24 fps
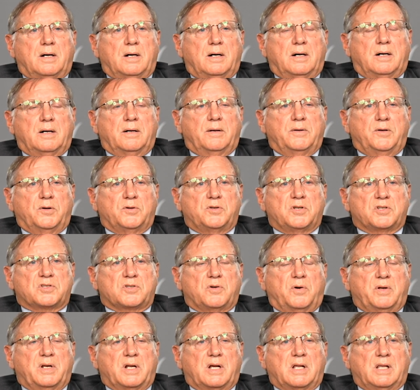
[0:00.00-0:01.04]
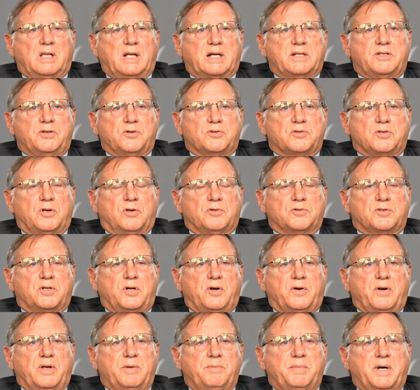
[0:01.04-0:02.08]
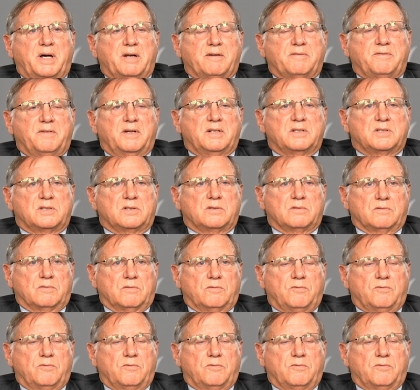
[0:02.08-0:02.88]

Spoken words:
You're just going to collect your Social Security benefits